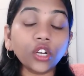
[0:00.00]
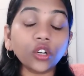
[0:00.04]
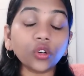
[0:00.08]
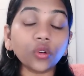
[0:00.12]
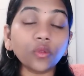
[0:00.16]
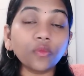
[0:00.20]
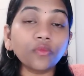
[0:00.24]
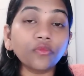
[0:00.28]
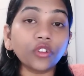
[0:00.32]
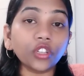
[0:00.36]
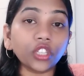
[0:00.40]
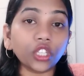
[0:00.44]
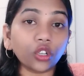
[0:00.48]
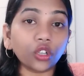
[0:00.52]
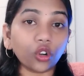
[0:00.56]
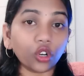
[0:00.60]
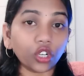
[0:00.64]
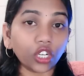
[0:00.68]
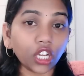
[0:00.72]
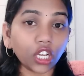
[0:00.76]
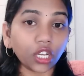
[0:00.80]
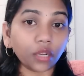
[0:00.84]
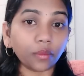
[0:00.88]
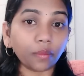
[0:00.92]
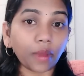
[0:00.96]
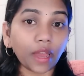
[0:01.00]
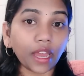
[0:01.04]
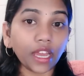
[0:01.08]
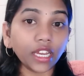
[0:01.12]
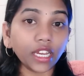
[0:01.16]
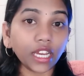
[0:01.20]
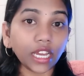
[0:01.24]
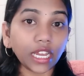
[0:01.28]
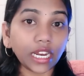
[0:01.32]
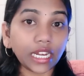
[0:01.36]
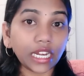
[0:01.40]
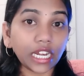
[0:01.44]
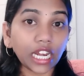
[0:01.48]
room for the Kotak
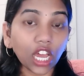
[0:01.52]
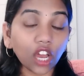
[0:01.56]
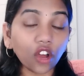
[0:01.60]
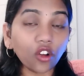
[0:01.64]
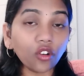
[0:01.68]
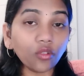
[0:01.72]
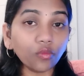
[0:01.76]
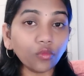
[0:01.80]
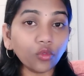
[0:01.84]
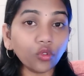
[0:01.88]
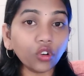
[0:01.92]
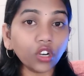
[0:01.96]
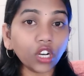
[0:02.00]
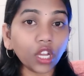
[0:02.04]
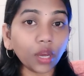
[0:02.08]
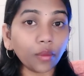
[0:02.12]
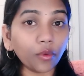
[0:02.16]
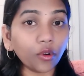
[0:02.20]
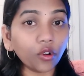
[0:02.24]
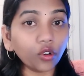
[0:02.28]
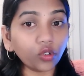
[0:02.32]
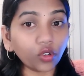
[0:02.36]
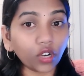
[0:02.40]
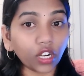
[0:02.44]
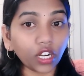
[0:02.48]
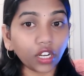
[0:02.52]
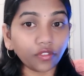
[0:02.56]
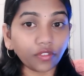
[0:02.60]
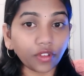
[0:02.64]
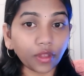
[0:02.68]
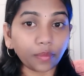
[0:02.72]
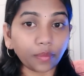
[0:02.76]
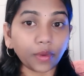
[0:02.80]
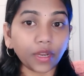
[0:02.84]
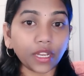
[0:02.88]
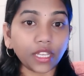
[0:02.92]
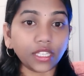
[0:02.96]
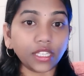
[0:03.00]
Bank now moved about
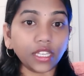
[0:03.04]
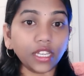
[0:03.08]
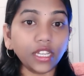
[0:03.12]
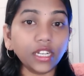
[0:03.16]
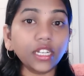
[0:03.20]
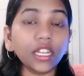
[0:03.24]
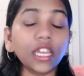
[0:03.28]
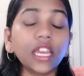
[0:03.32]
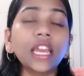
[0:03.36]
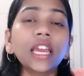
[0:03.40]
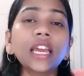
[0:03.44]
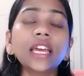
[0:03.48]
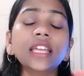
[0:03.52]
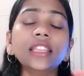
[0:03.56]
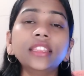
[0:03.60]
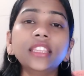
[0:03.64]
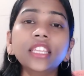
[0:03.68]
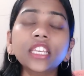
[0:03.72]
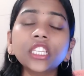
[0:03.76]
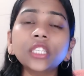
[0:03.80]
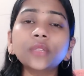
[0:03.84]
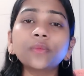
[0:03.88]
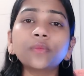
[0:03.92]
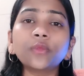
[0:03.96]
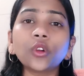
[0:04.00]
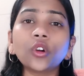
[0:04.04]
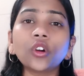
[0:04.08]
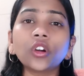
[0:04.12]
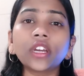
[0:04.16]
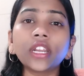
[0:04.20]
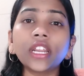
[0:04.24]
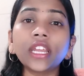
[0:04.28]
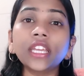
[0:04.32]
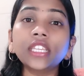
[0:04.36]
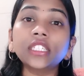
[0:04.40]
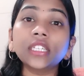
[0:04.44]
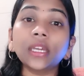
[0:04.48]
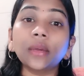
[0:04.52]
25%, this
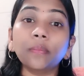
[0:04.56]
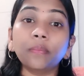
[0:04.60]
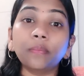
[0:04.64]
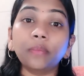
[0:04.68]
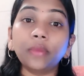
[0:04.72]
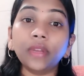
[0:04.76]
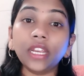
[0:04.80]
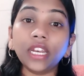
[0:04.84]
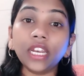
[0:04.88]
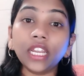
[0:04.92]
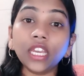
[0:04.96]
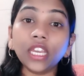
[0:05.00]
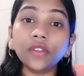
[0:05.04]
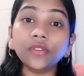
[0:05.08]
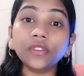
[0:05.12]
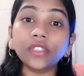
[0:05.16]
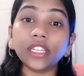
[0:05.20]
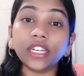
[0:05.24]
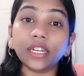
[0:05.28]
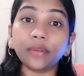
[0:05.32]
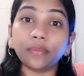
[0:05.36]
brokerage believes and